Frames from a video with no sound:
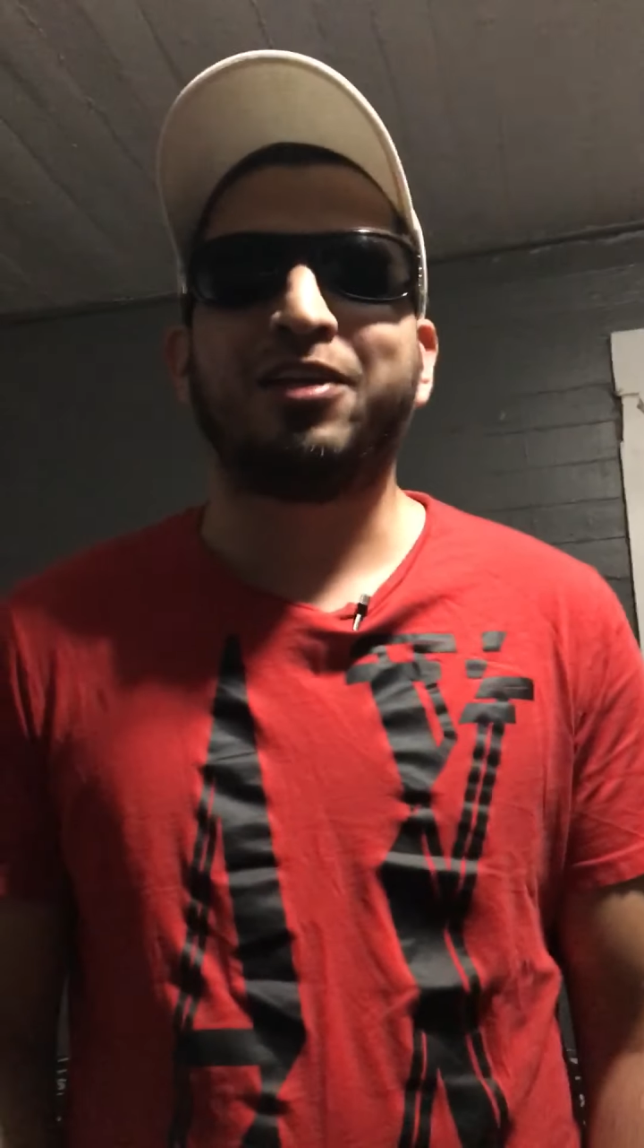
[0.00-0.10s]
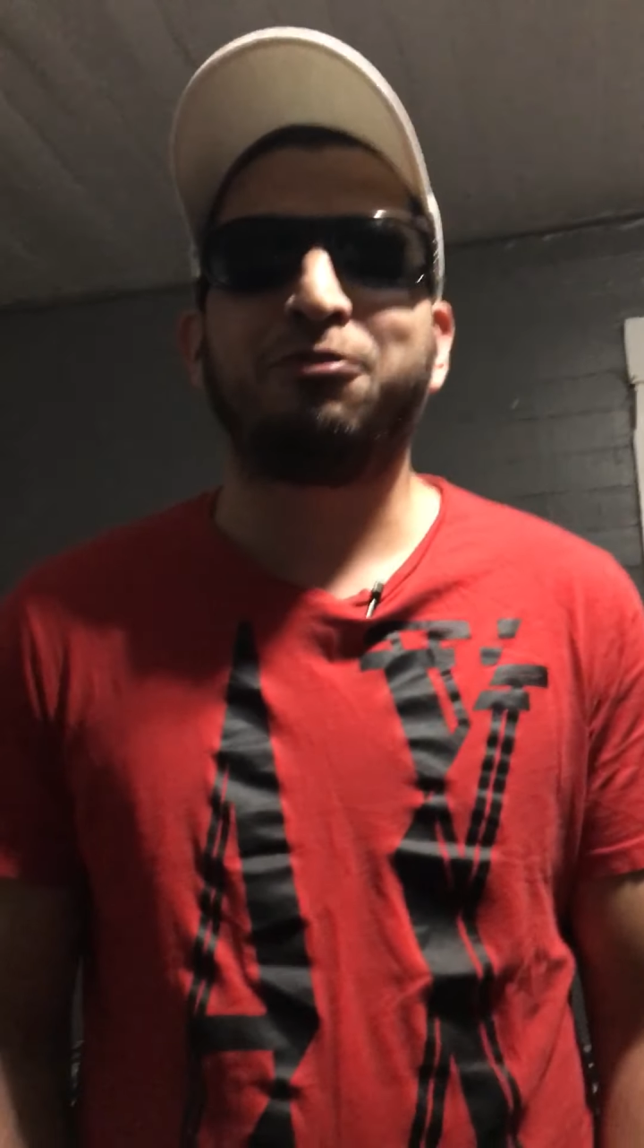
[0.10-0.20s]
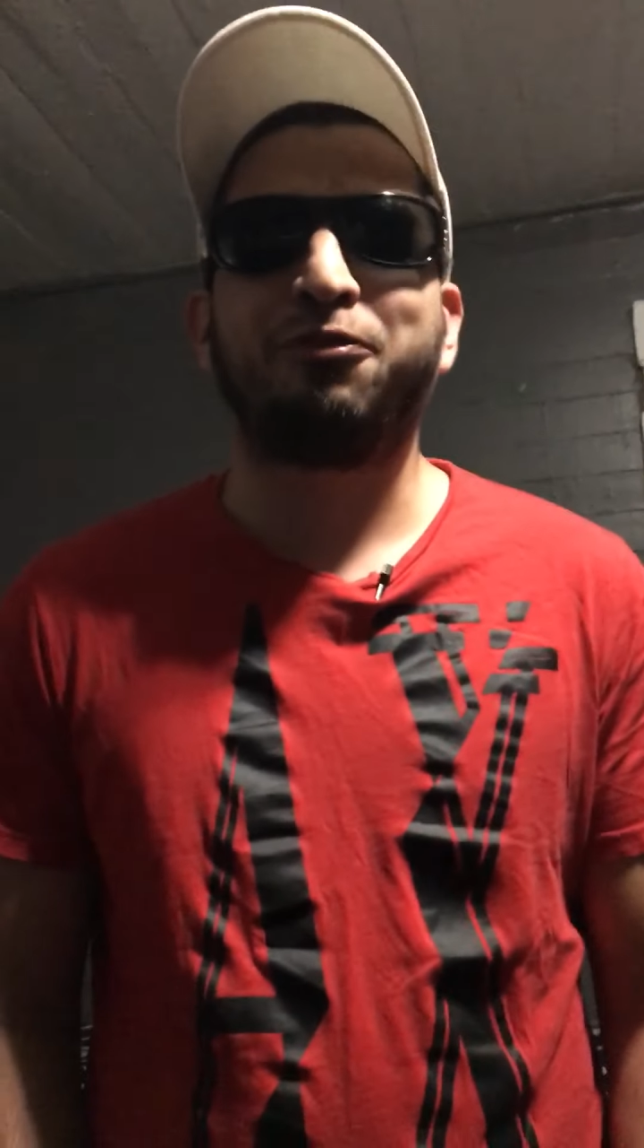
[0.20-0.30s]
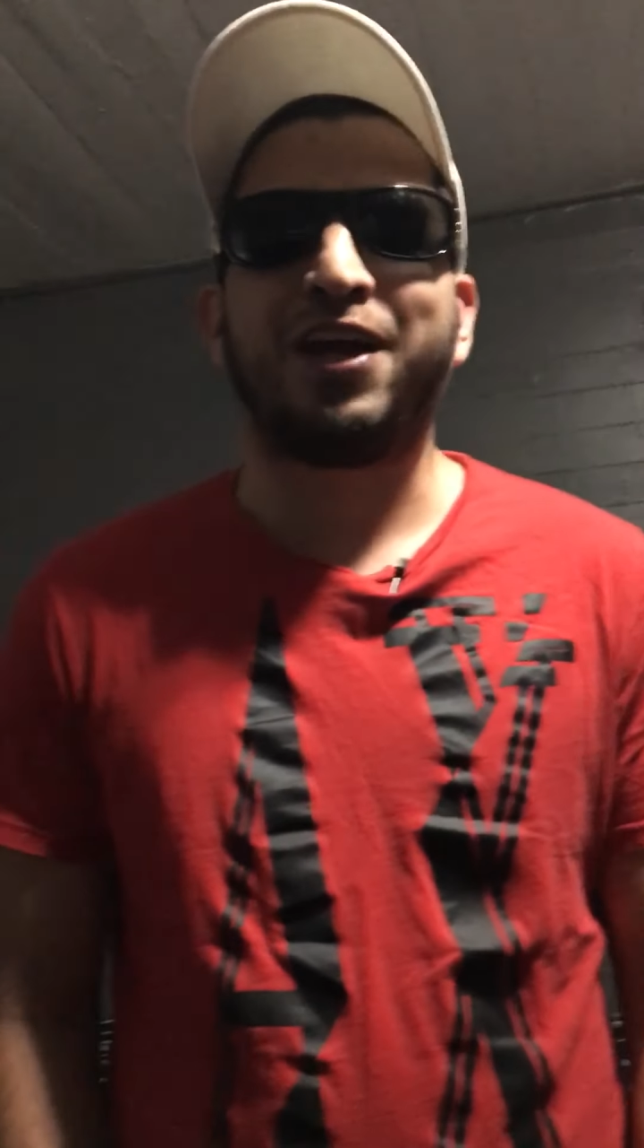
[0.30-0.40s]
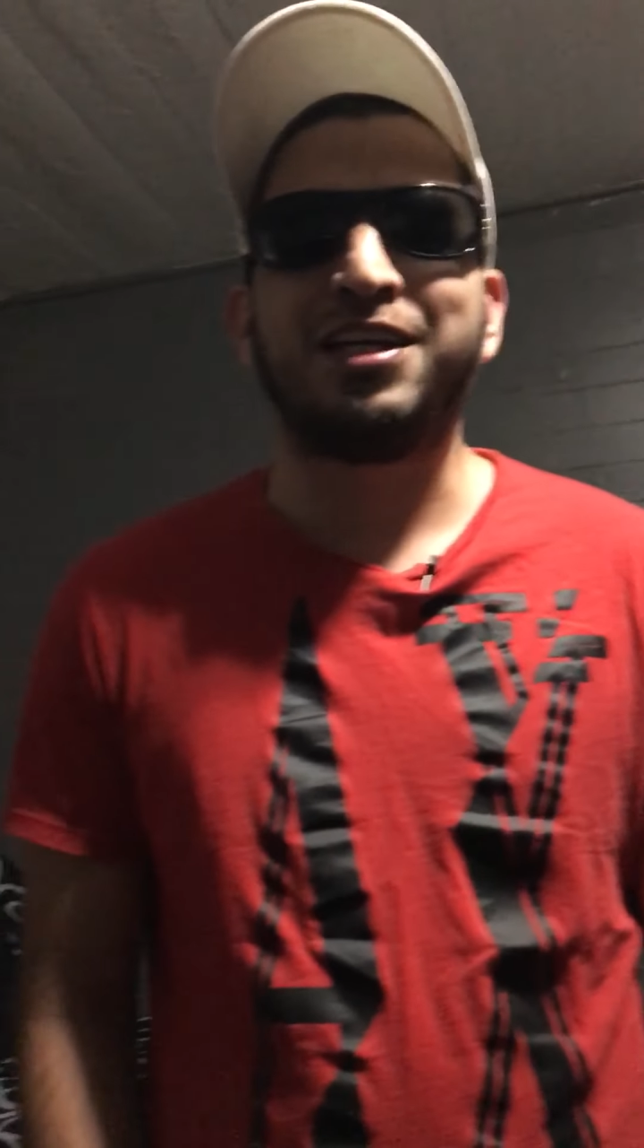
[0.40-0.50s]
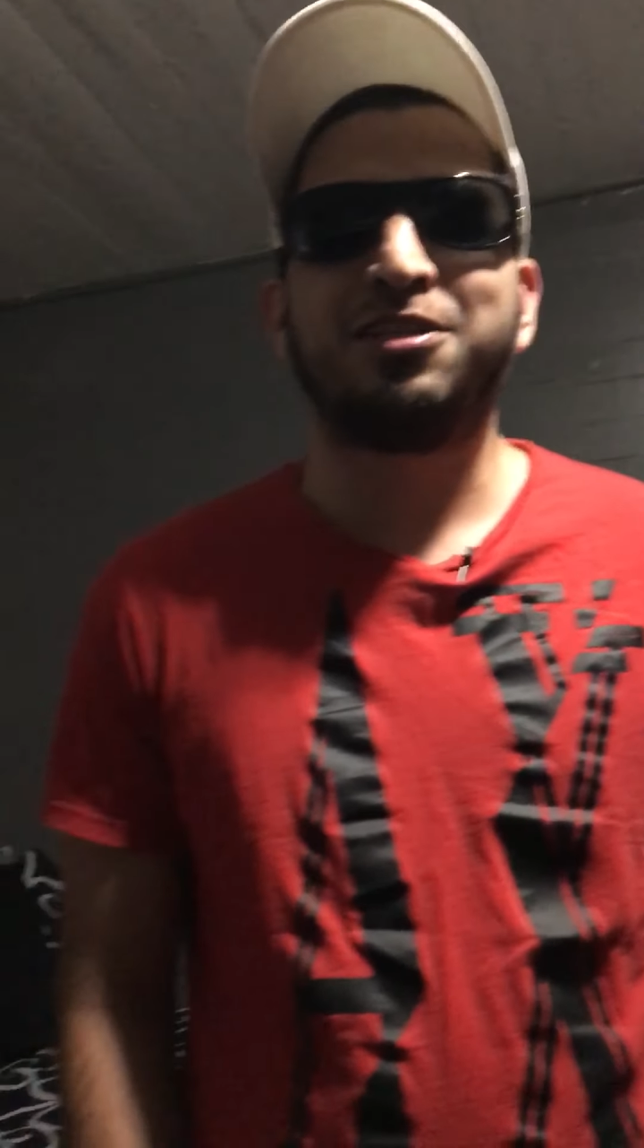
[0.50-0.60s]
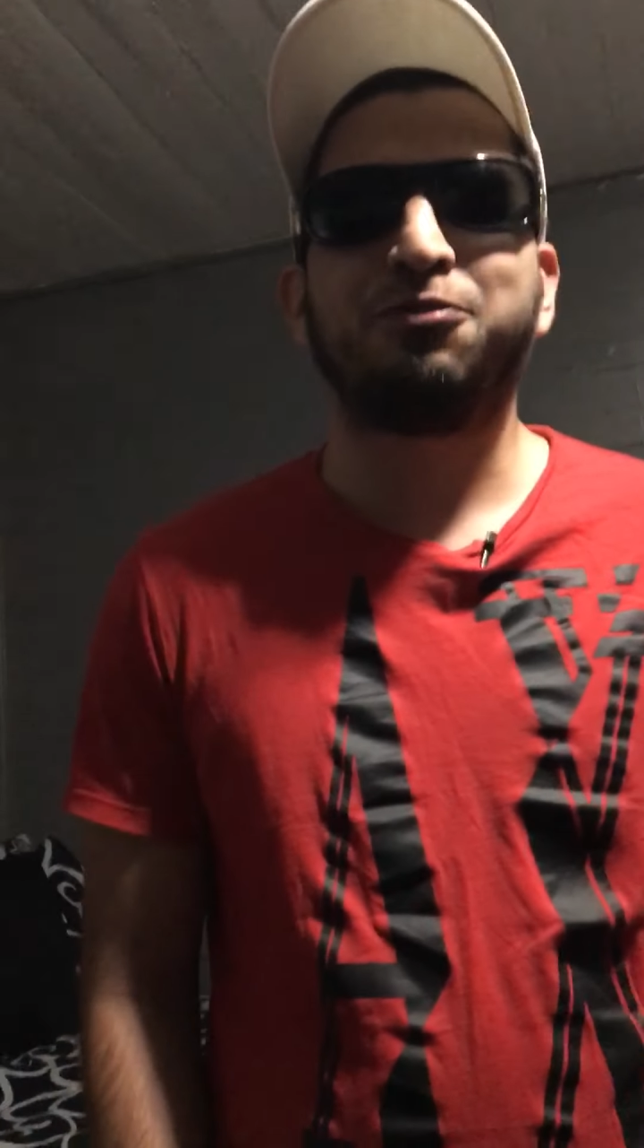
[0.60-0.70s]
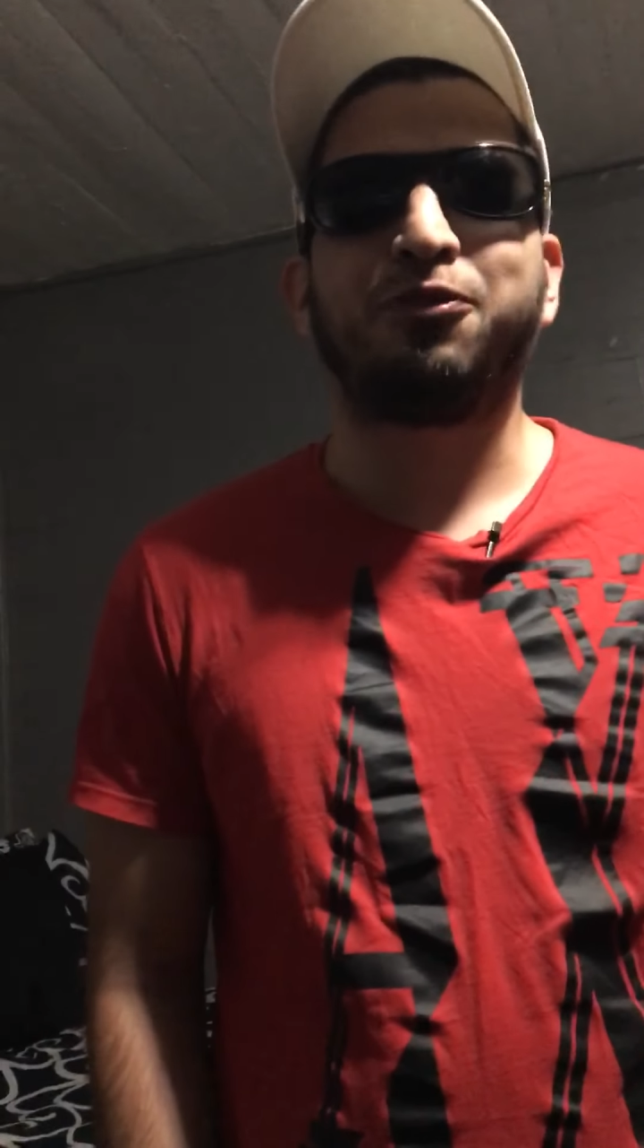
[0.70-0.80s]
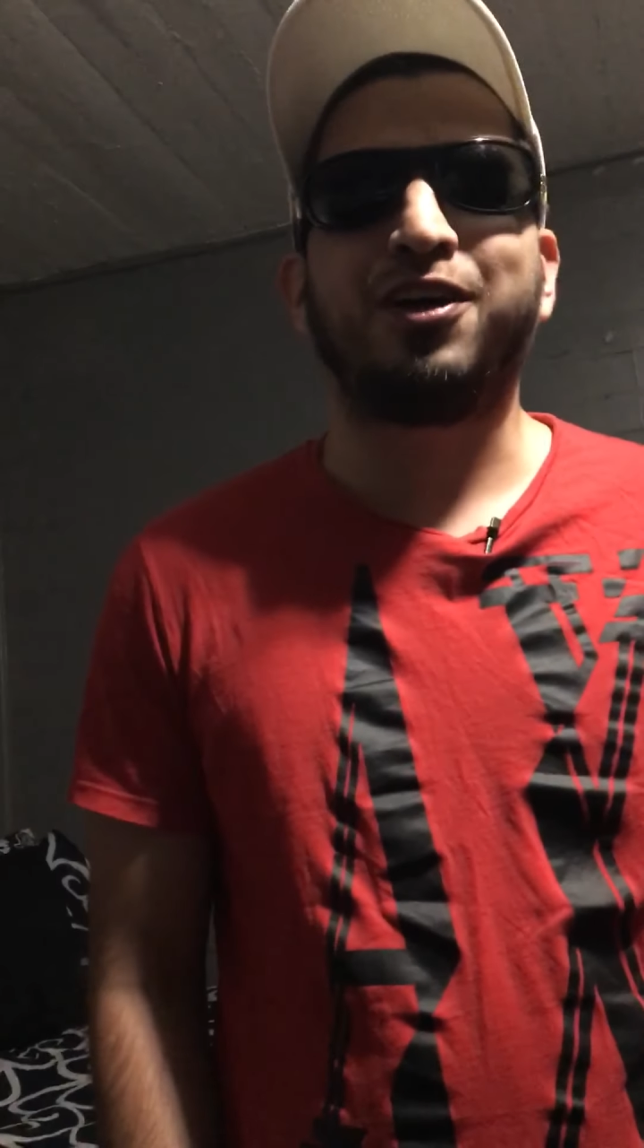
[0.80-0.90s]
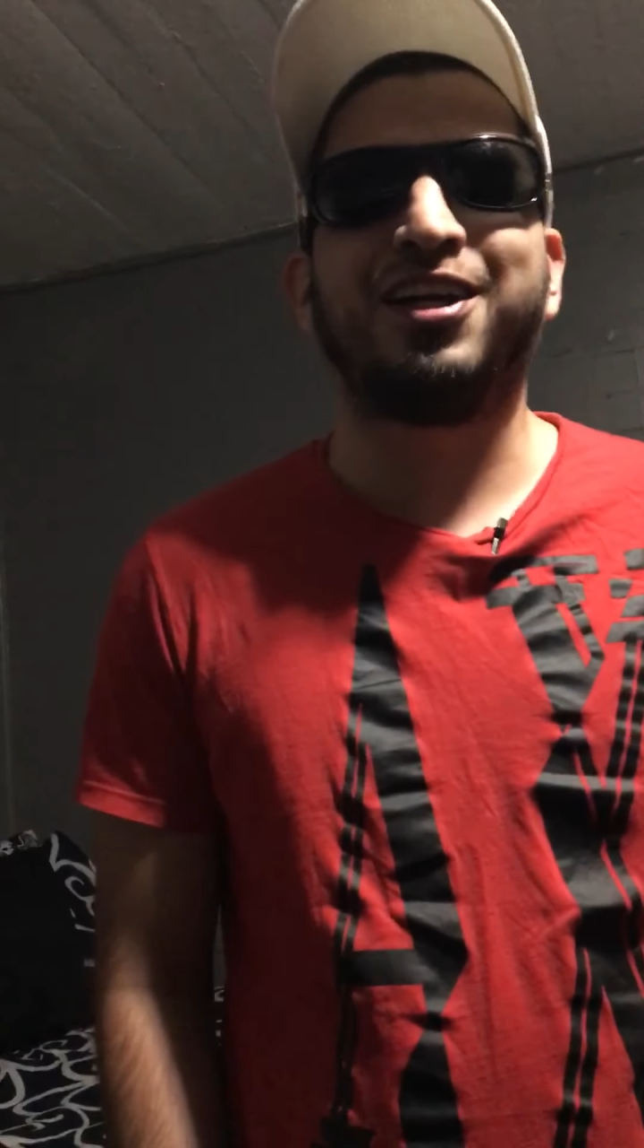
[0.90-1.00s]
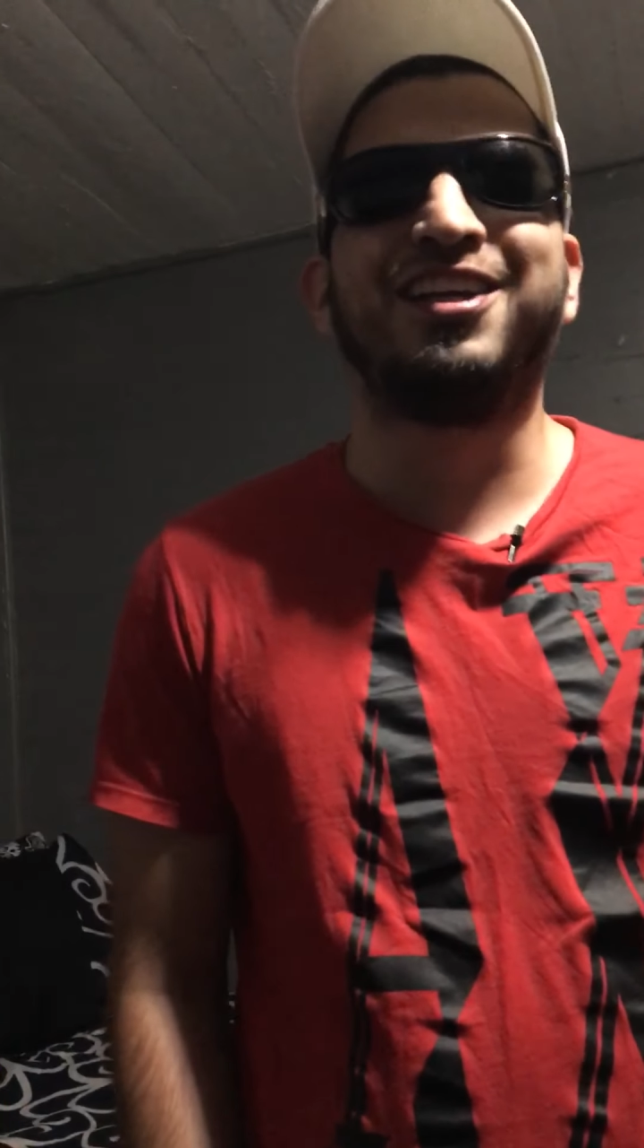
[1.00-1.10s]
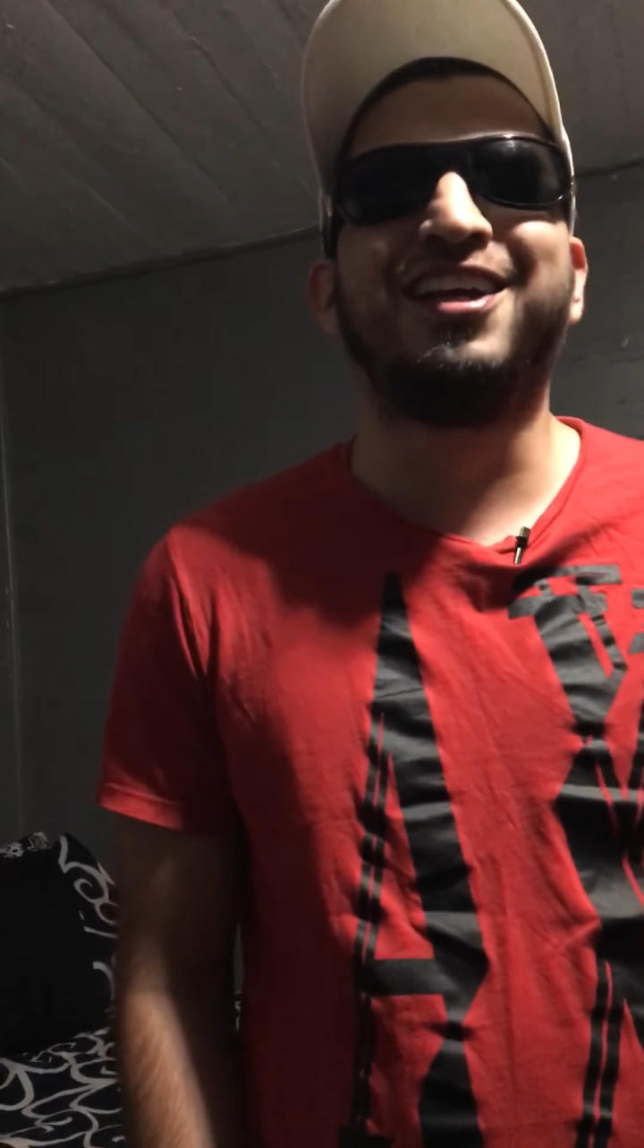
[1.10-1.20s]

face first.